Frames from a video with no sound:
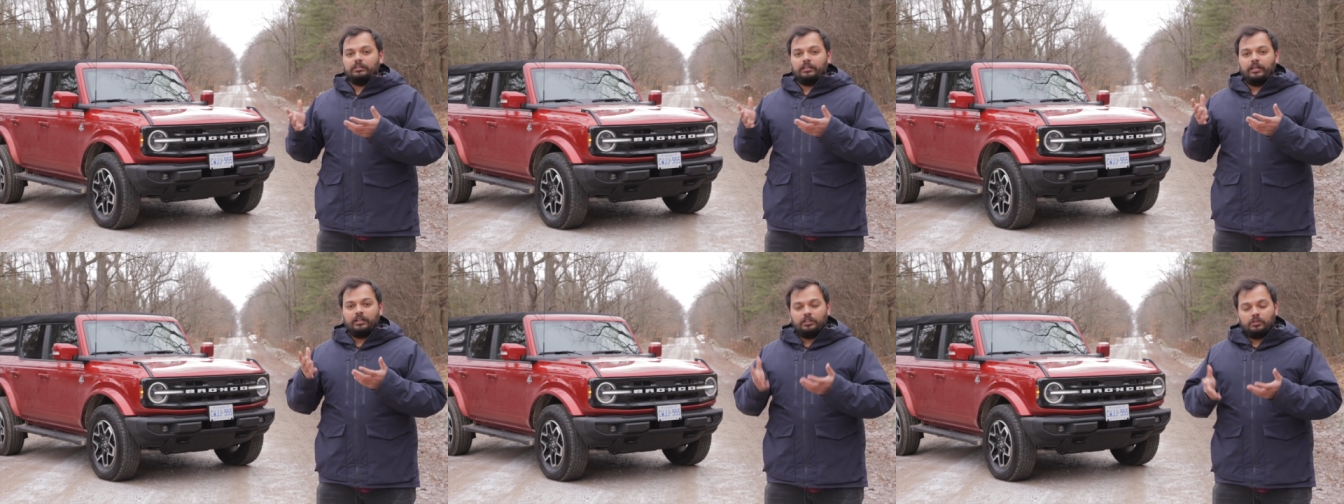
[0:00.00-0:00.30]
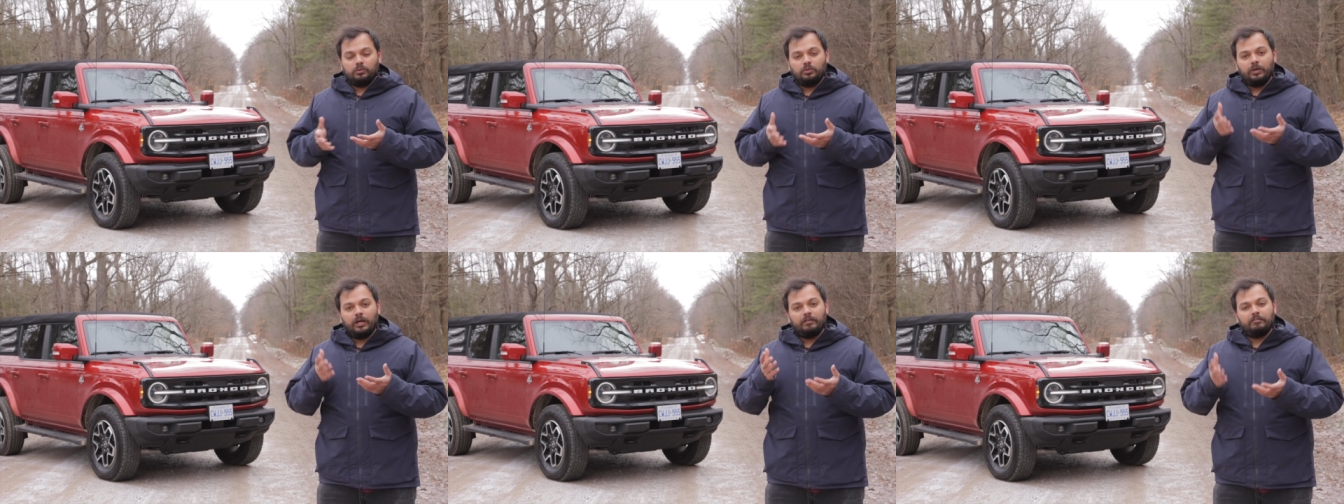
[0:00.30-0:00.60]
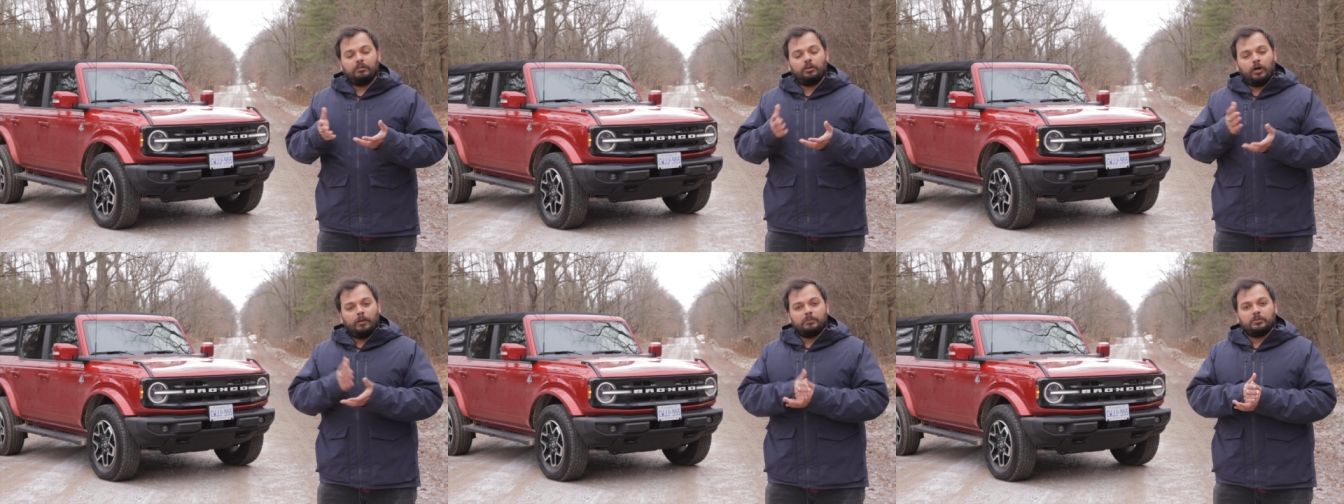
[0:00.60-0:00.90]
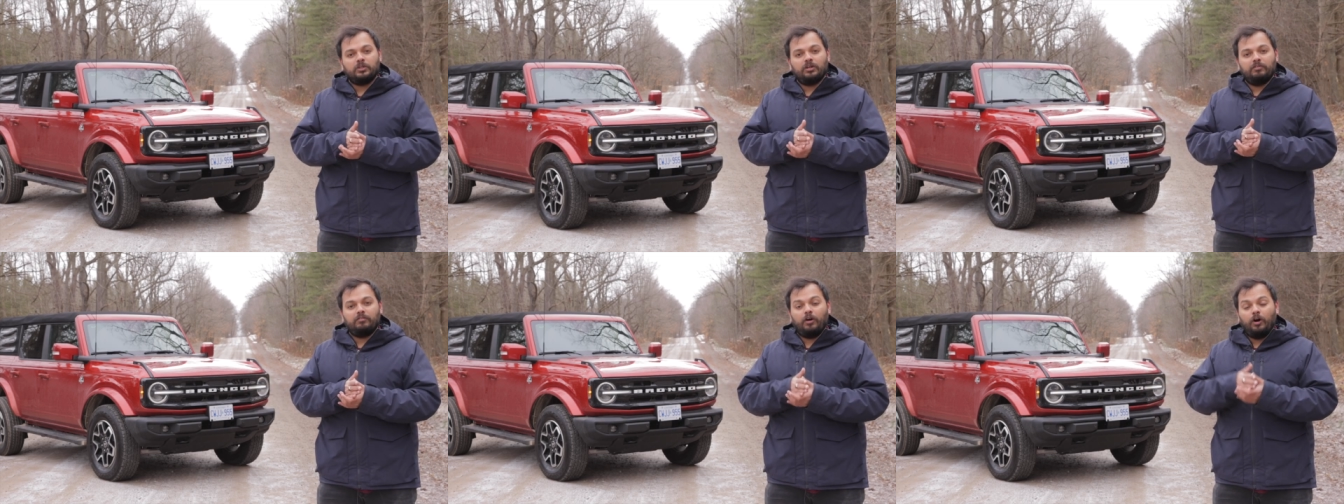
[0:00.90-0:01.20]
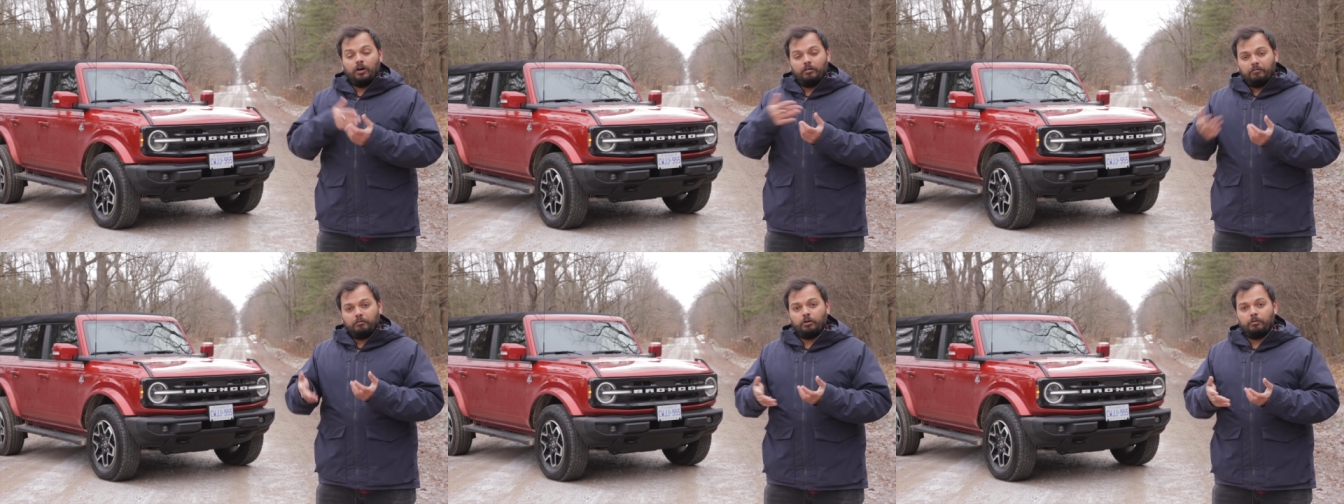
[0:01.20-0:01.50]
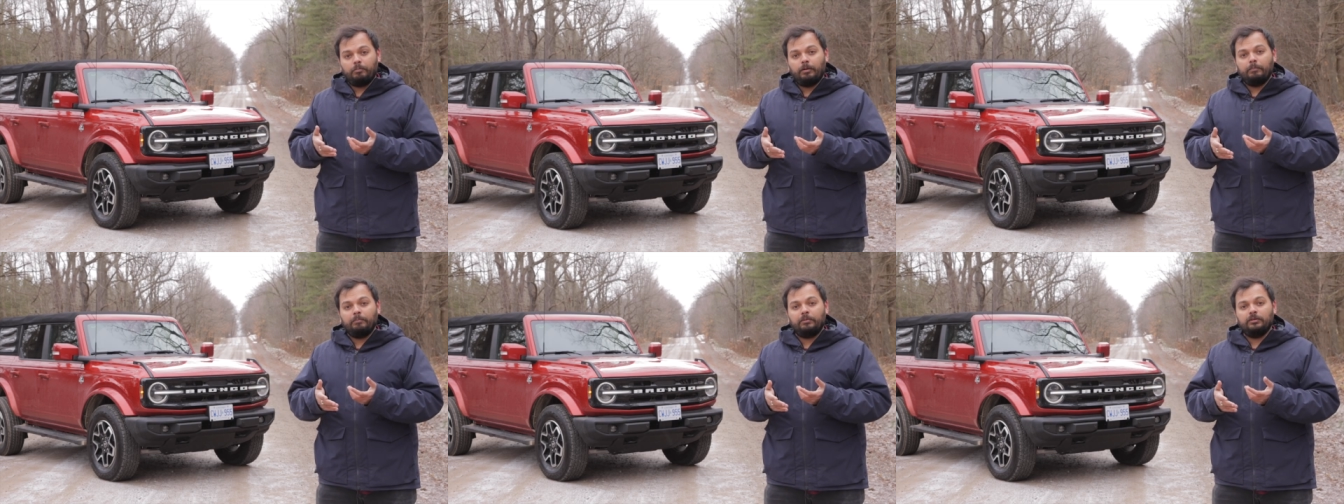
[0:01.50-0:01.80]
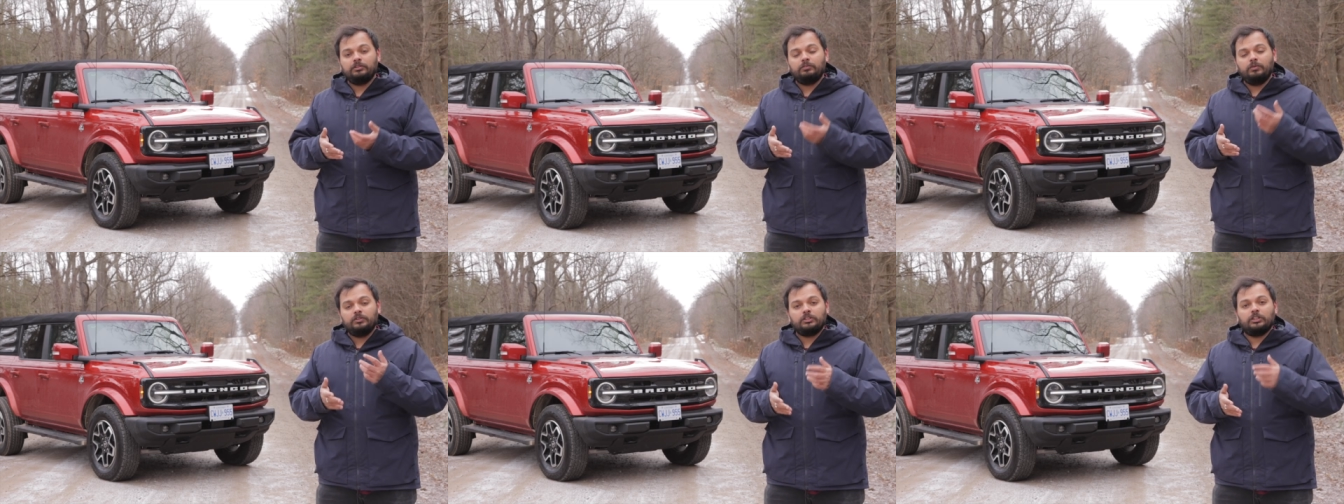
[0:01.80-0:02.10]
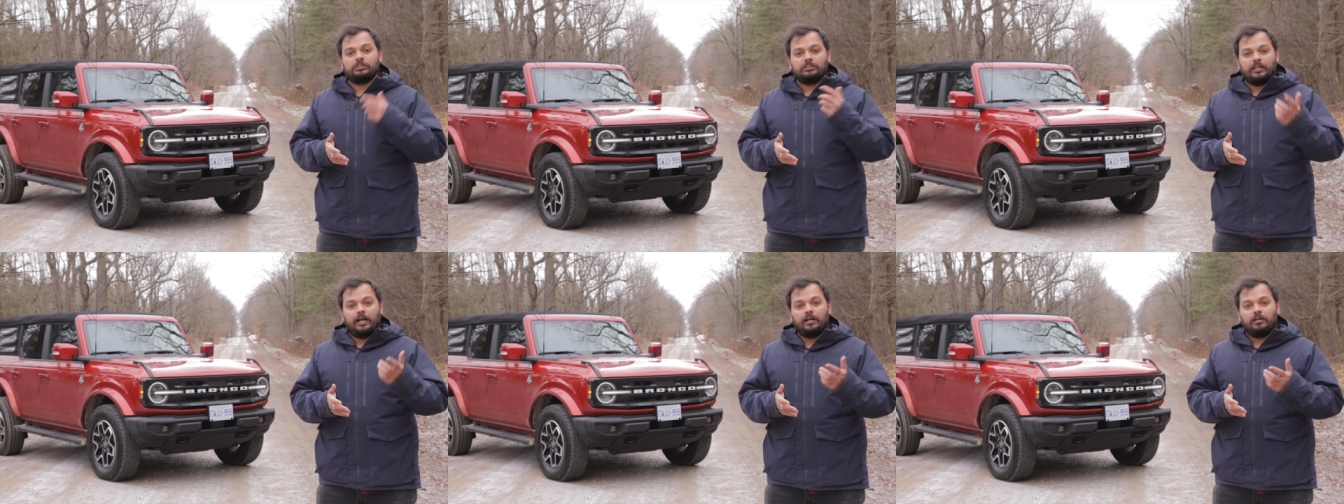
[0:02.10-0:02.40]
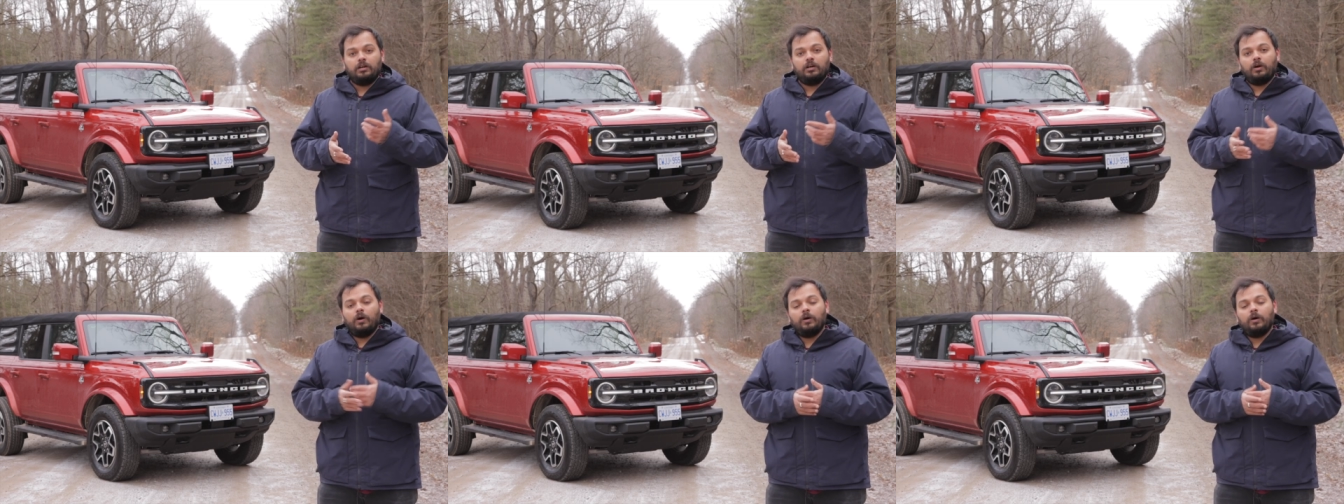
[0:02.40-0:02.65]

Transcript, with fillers: they do have an option of off-road bumpers which are standard